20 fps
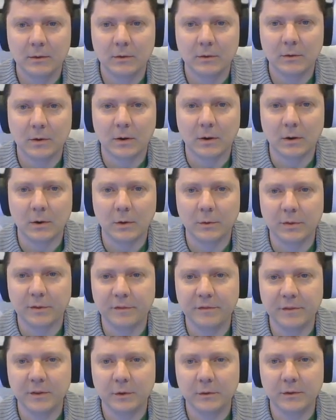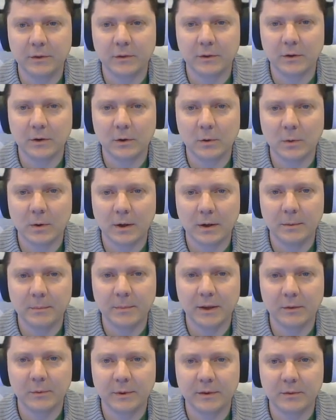Our oath of fealty to the Ur-Quan
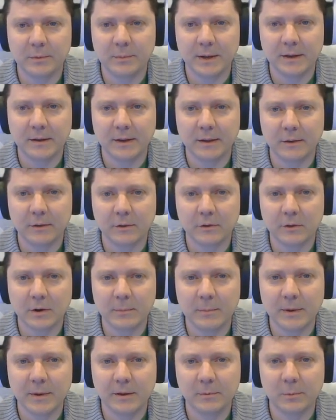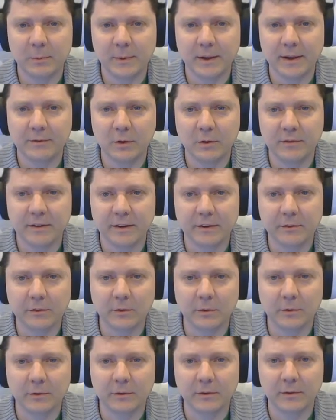means we have to maintain the starbase, but we have no
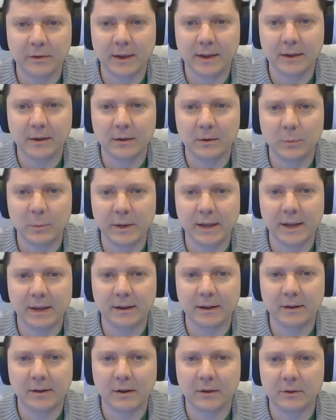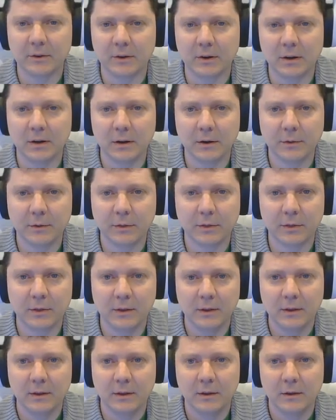vessels, and we can't talk to Earth.
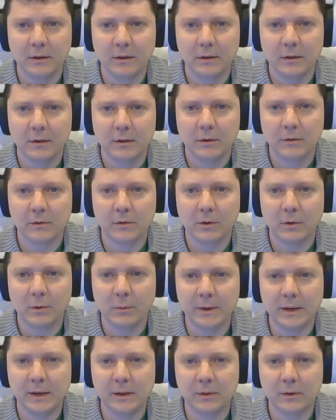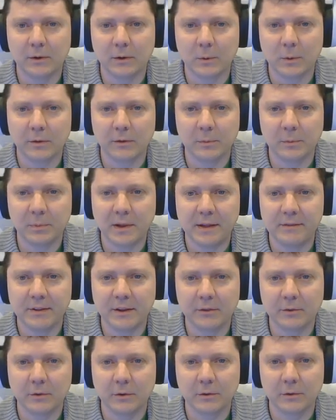So we need the Ur-Quan supply
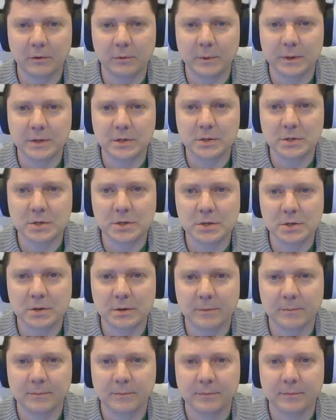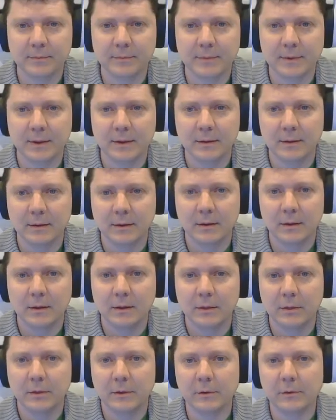vessels, which
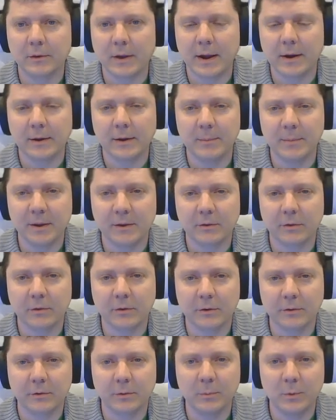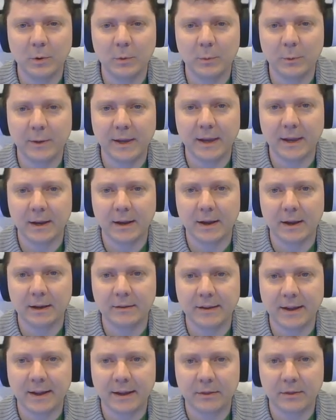there's a hierarchy base on the surface of the moon, but we can't
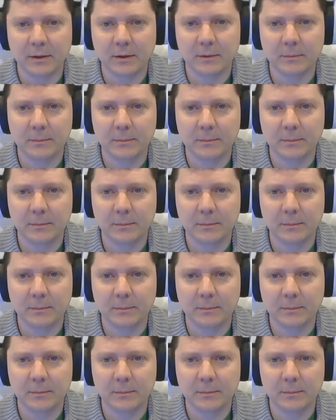contact them.